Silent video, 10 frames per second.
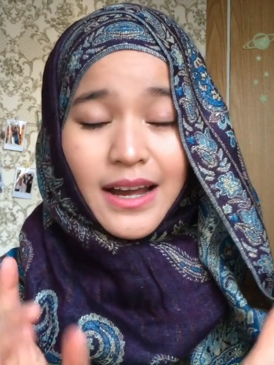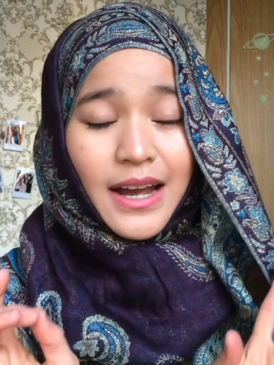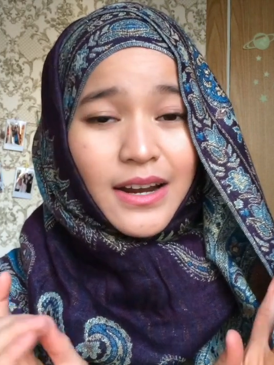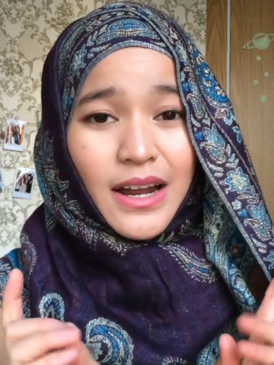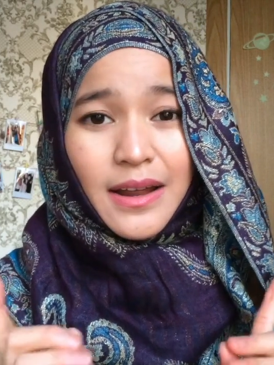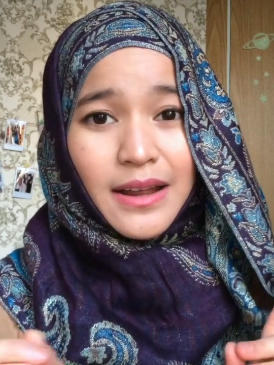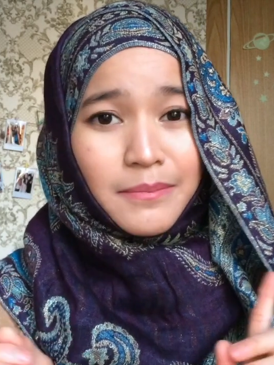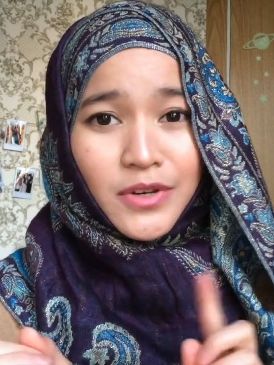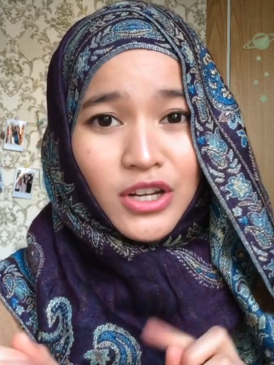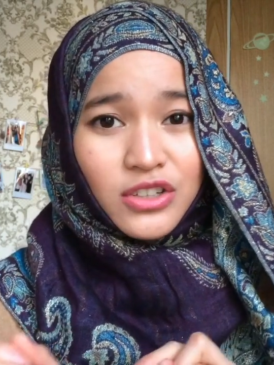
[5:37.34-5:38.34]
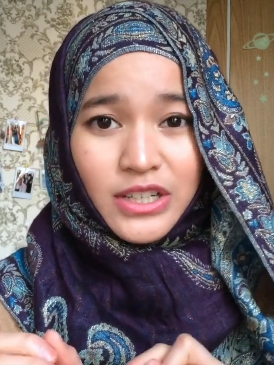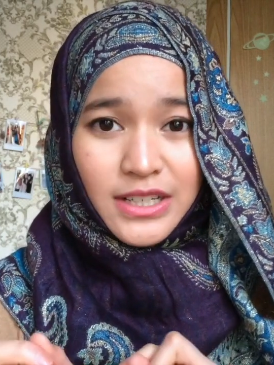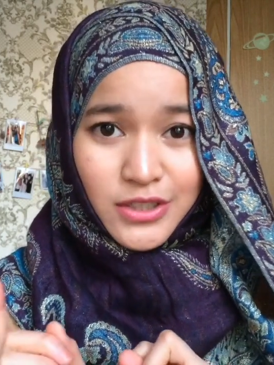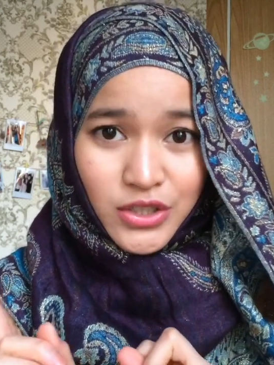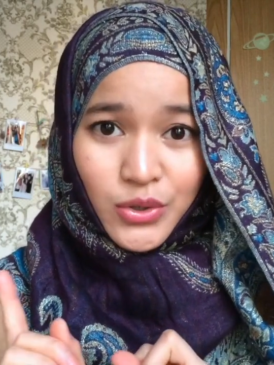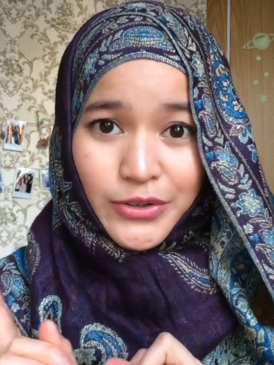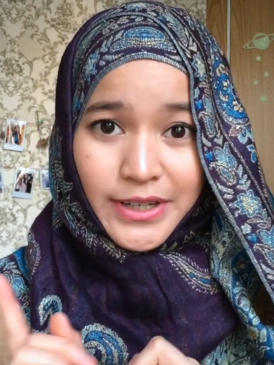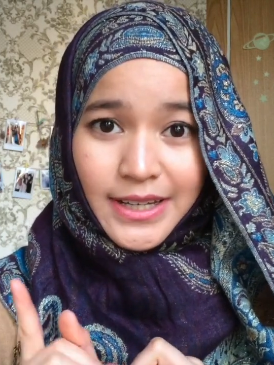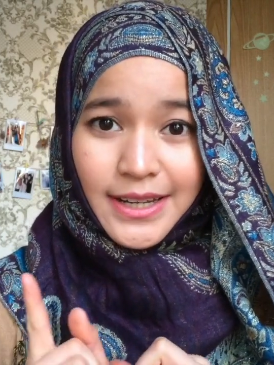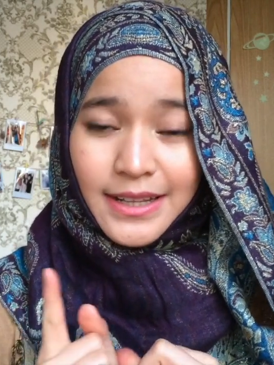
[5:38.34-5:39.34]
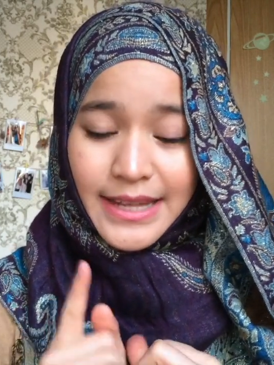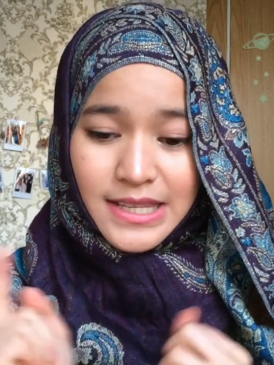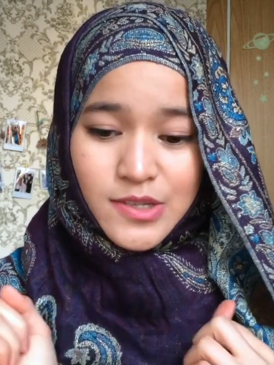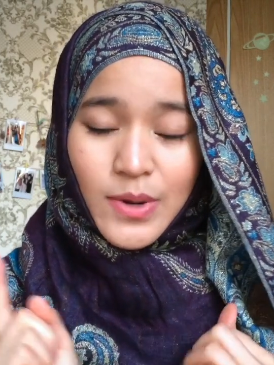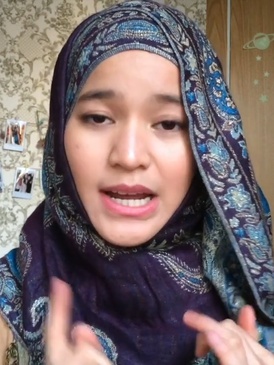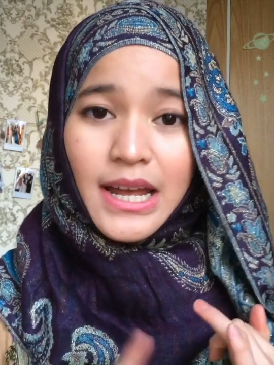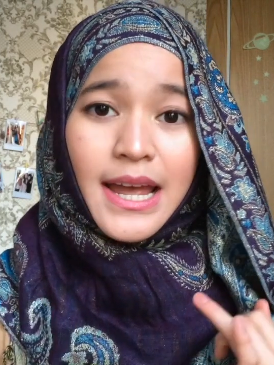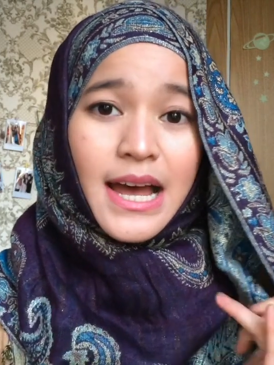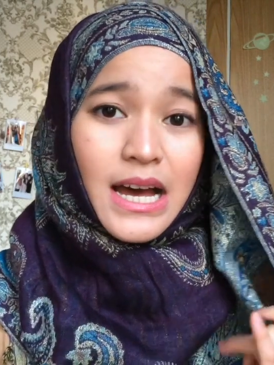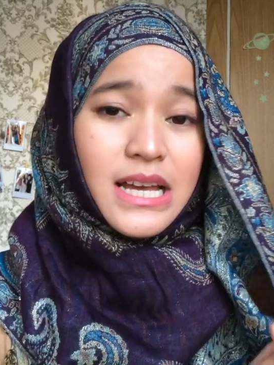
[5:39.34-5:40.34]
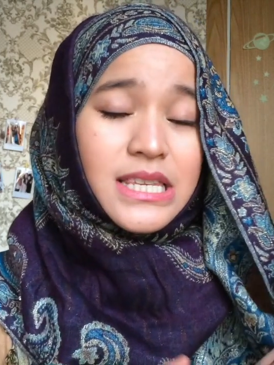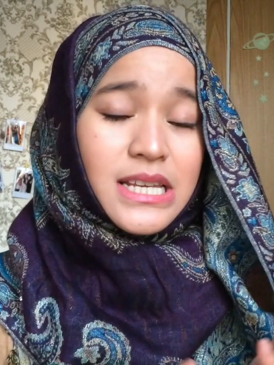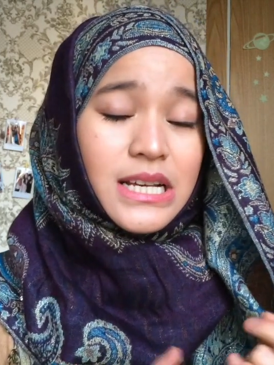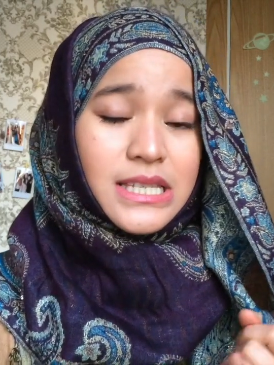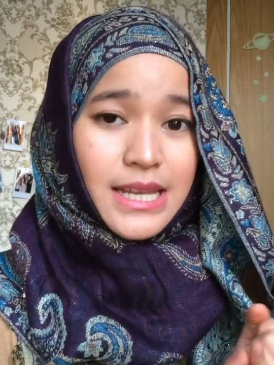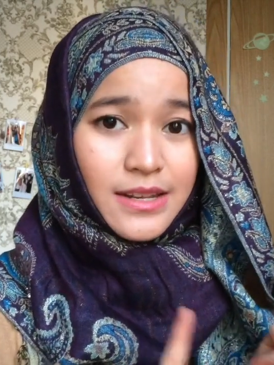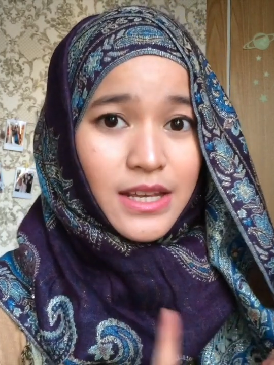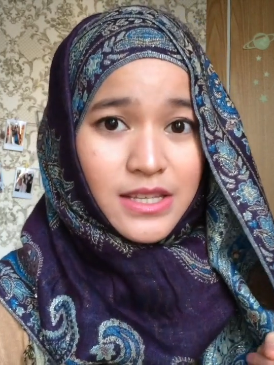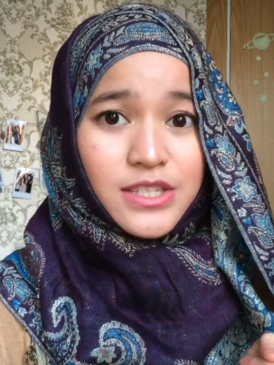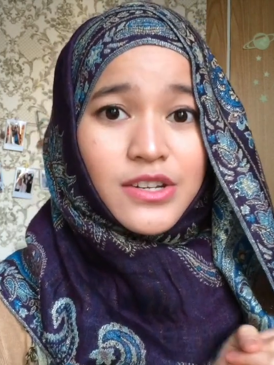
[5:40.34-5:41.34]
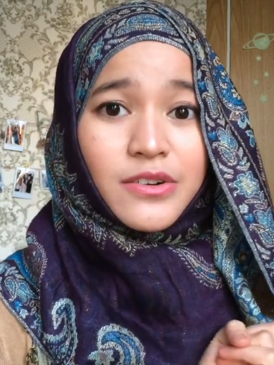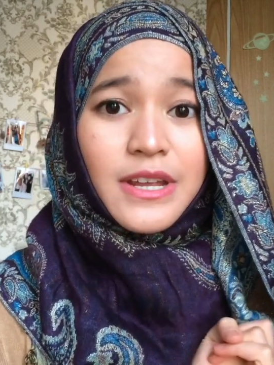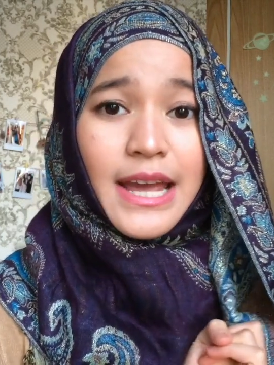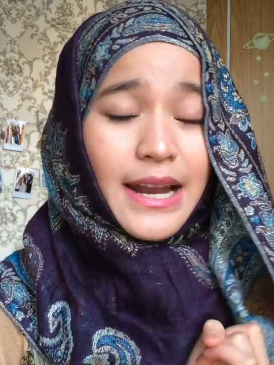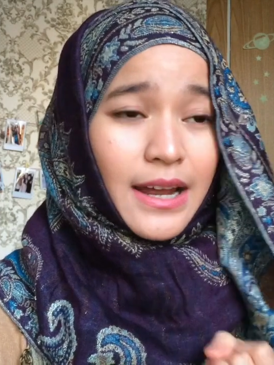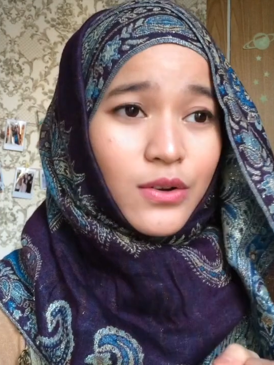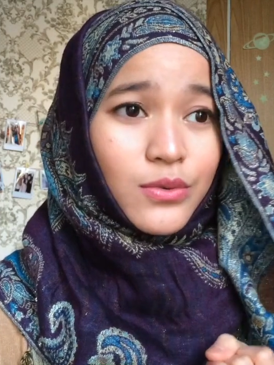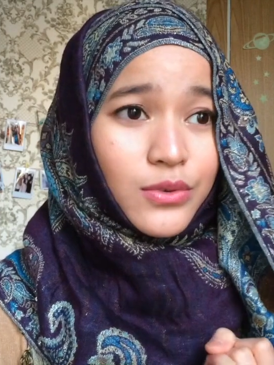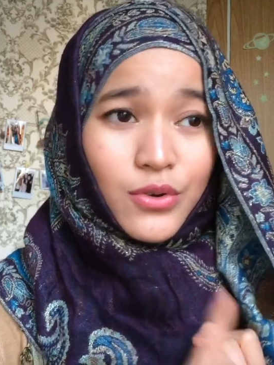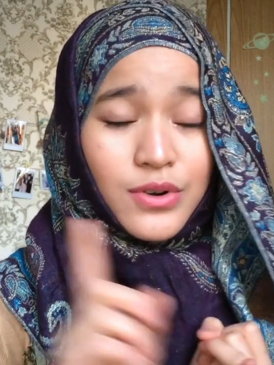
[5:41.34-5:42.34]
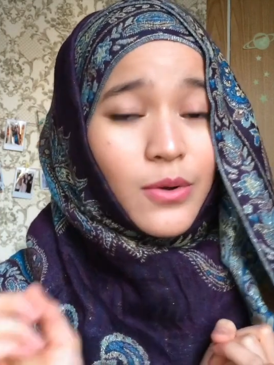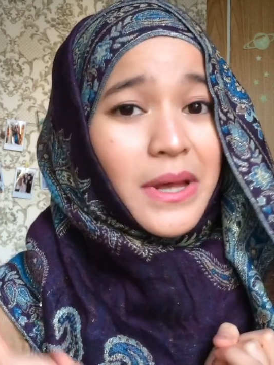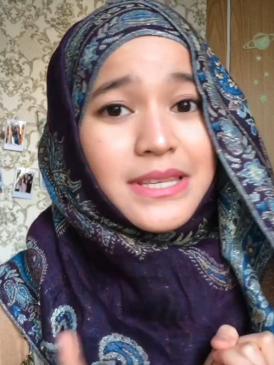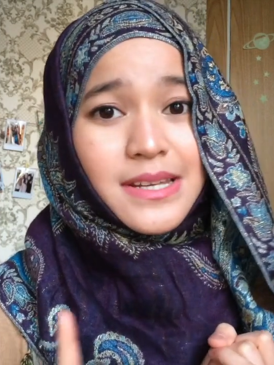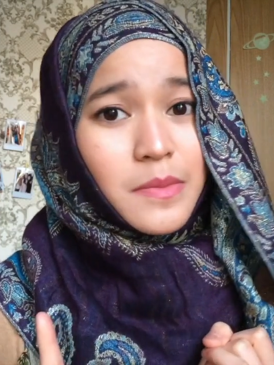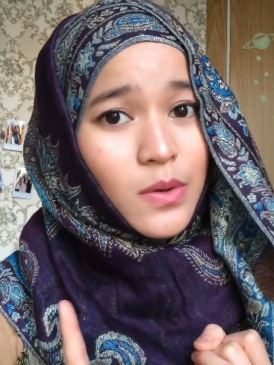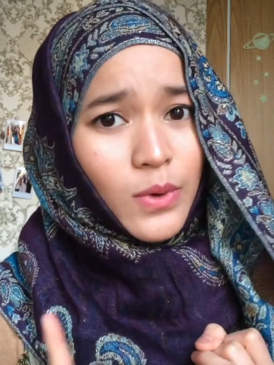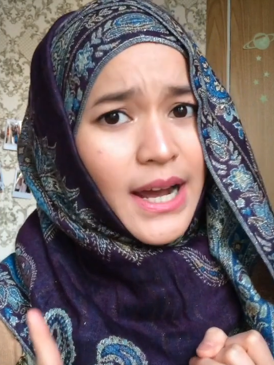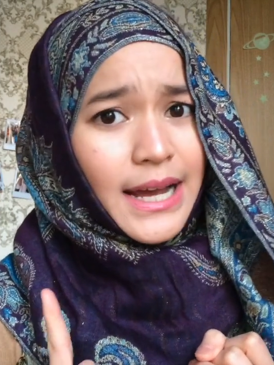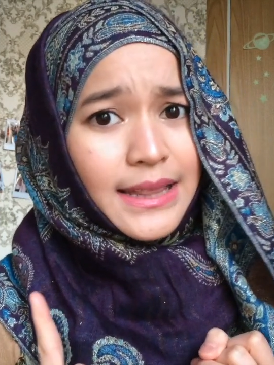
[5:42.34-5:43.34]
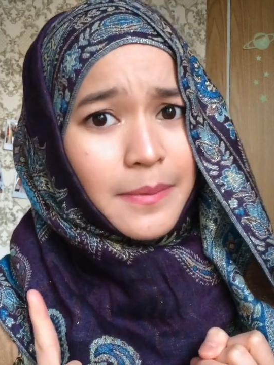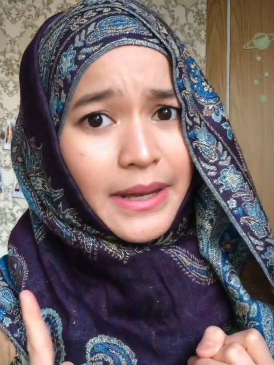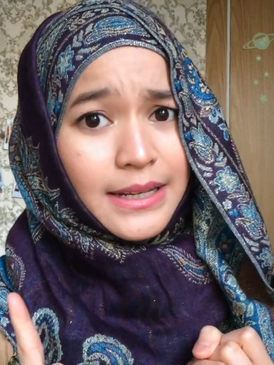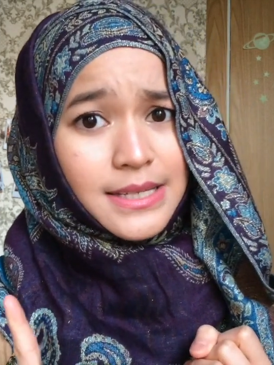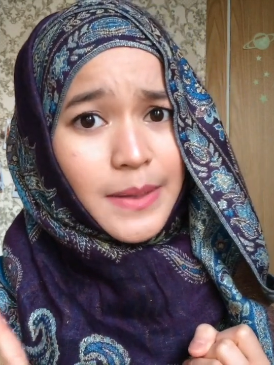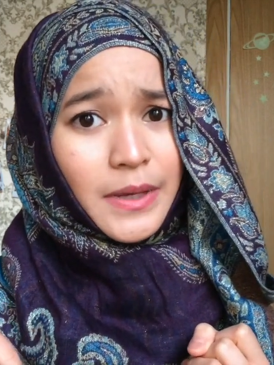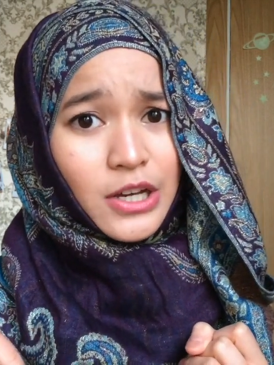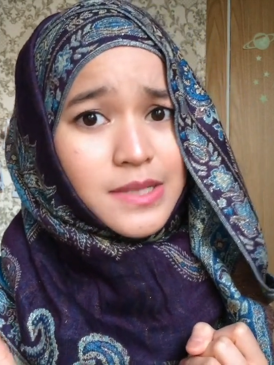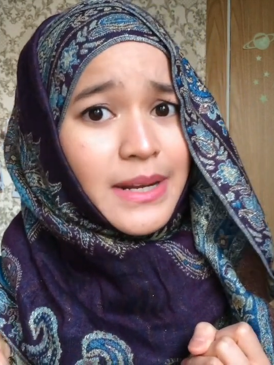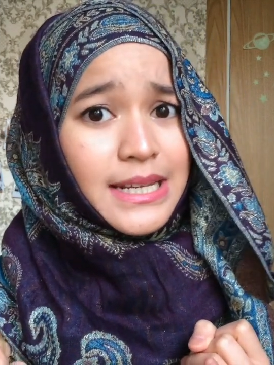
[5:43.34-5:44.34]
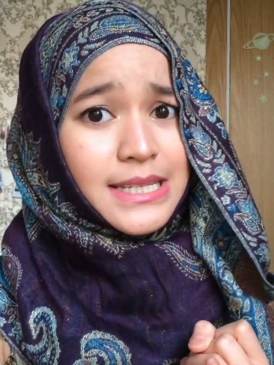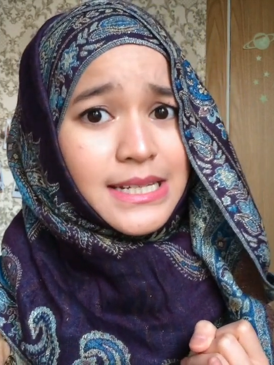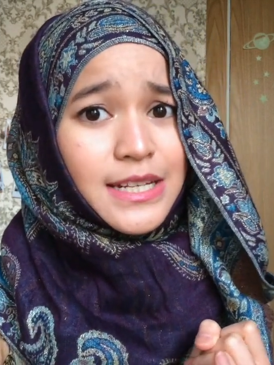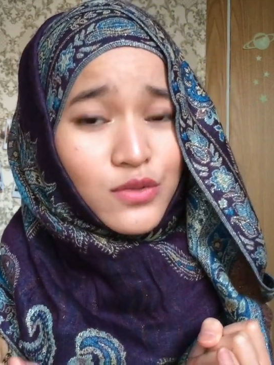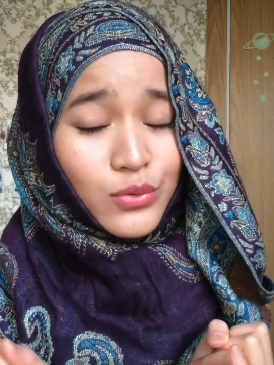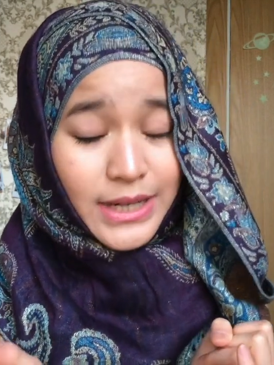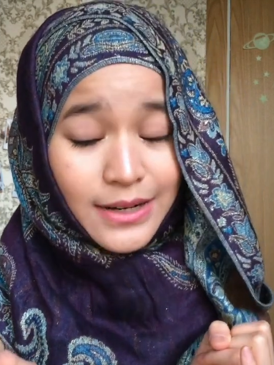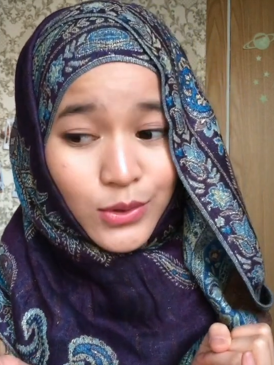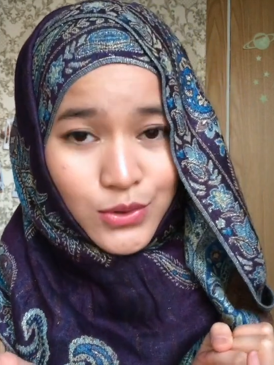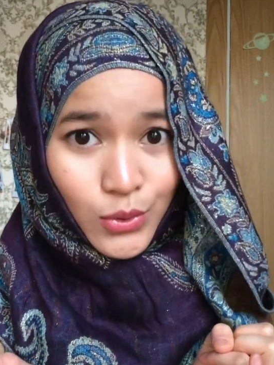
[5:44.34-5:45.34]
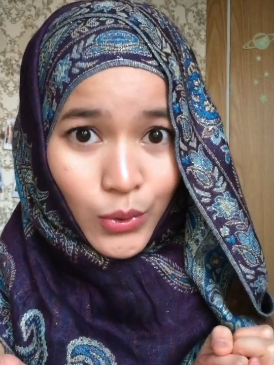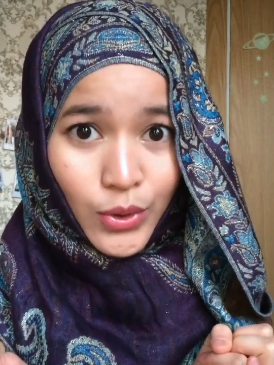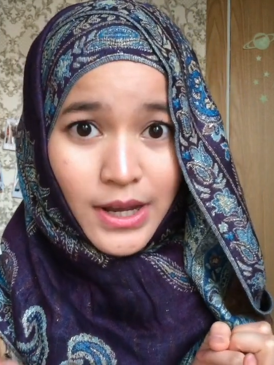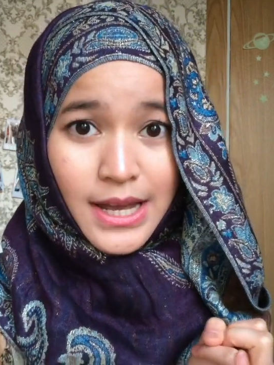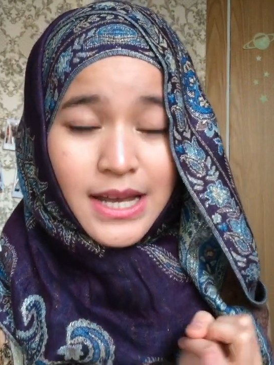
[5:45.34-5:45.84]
I'm not good in theory. That's why I sucks in history, and I don't question me why I take medicine, because medicine needs to read also.